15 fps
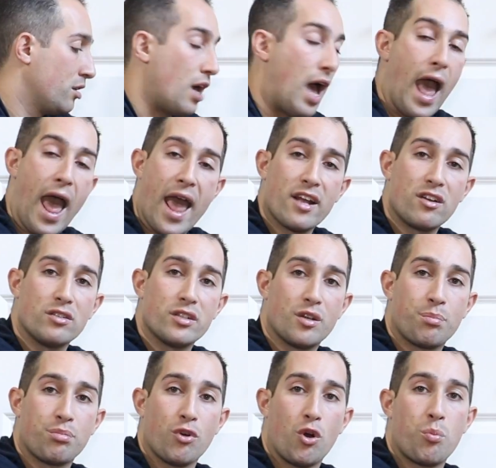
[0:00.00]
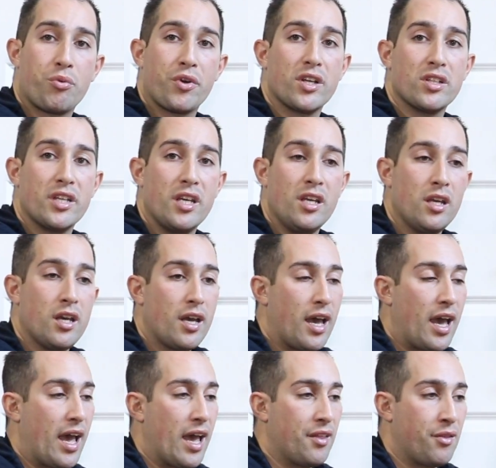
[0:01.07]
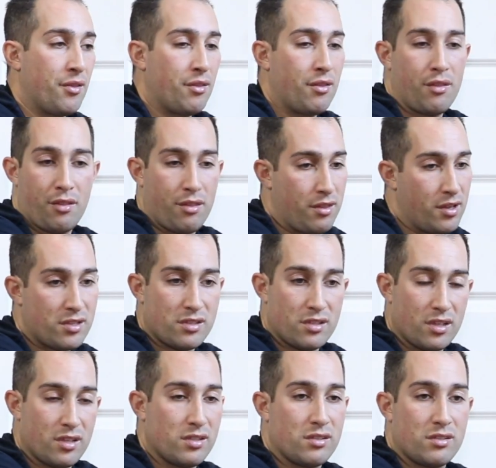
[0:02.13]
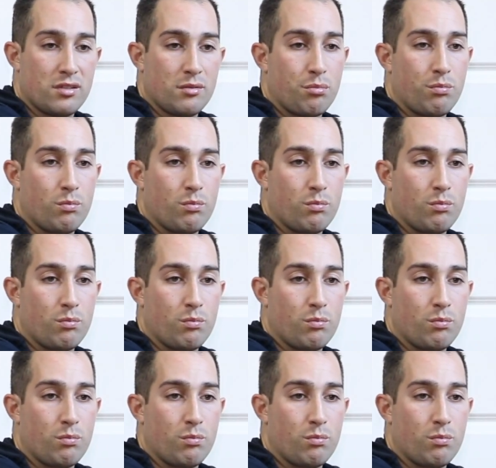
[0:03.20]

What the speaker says: angle it appropriately, and this is